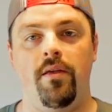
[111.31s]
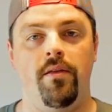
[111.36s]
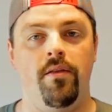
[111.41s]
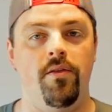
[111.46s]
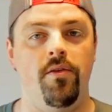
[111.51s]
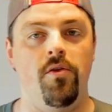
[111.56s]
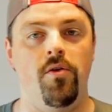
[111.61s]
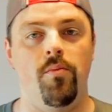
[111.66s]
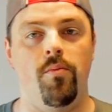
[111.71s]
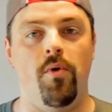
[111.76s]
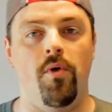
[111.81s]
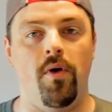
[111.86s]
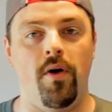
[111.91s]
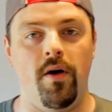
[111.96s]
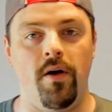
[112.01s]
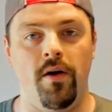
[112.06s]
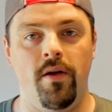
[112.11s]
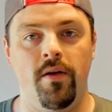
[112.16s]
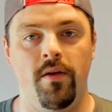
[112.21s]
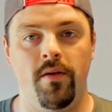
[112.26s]

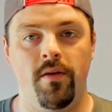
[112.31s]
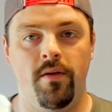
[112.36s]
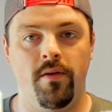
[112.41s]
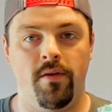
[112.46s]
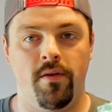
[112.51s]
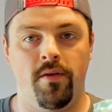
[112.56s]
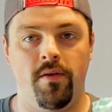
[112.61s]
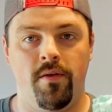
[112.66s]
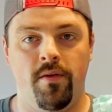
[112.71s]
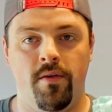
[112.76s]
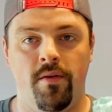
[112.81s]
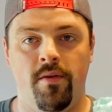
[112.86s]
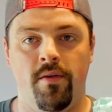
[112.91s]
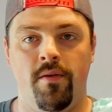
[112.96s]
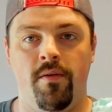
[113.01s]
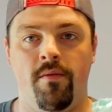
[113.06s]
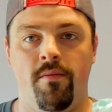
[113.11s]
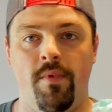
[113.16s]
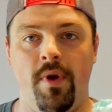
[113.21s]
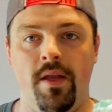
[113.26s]
newborn,
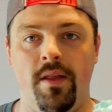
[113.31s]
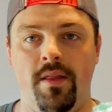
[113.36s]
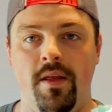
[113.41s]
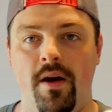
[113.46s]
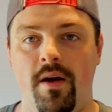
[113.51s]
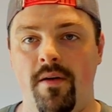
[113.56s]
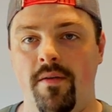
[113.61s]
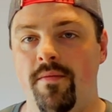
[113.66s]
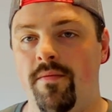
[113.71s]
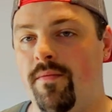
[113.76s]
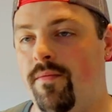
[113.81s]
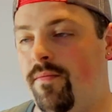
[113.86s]
right there.